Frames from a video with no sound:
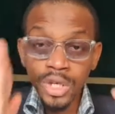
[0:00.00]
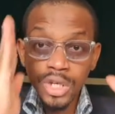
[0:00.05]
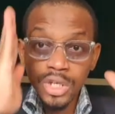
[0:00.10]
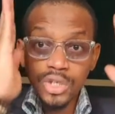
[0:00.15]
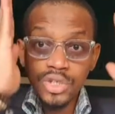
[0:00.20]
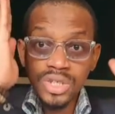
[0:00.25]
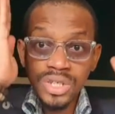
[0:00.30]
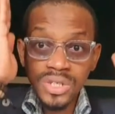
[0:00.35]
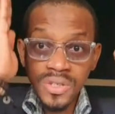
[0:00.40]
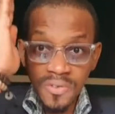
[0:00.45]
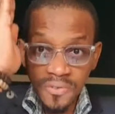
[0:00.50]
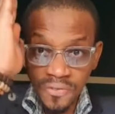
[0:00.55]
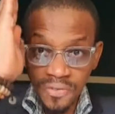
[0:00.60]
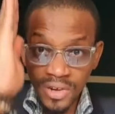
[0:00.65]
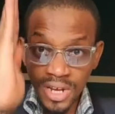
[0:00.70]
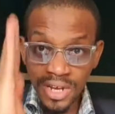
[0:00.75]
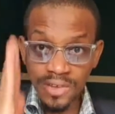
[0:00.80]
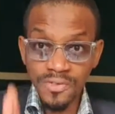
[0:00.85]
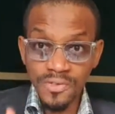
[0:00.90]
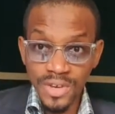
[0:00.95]
You see the
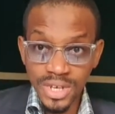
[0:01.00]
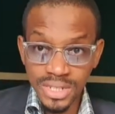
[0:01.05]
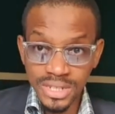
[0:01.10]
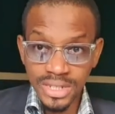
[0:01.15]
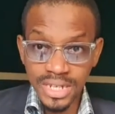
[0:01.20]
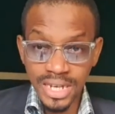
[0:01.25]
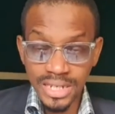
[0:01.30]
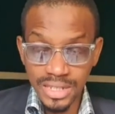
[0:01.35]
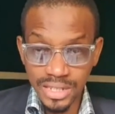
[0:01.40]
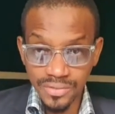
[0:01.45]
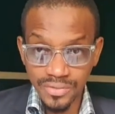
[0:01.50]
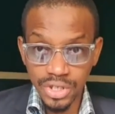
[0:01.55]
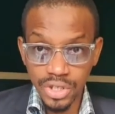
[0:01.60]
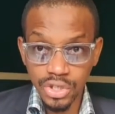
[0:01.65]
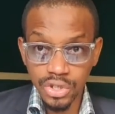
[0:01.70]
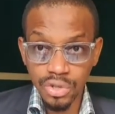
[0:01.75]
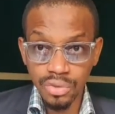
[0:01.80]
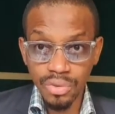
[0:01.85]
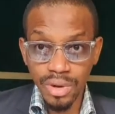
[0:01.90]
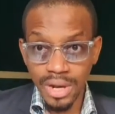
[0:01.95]
first
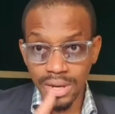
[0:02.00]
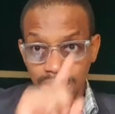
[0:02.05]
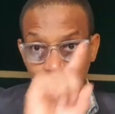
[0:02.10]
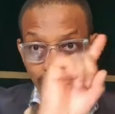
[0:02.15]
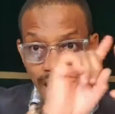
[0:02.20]
classification, right?